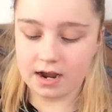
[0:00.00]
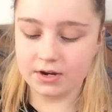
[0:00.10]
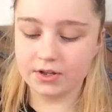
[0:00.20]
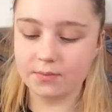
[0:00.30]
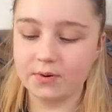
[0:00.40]

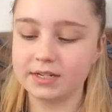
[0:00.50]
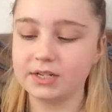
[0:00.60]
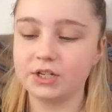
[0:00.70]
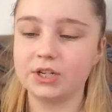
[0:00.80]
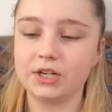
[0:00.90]
another
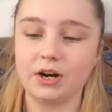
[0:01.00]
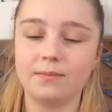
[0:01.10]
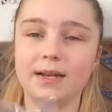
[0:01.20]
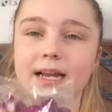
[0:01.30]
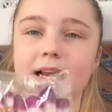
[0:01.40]
present she got
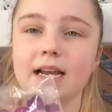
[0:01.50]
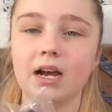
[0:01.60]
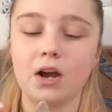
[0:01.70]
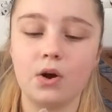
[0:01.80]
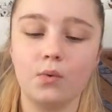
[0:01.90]
me
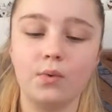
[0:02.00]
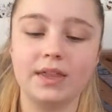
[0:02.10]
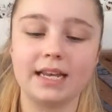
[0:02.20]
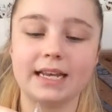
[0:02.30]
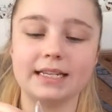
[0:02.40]
were
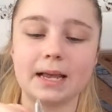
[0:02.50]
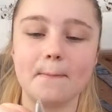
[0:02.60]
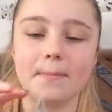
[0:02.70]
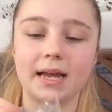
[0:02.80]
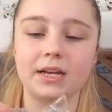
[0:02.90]
these
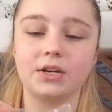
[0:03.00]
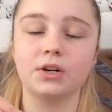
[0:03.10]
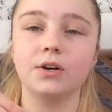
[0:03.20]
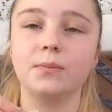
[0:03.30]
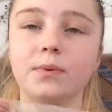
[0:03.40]

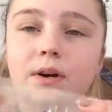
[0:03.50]
makeup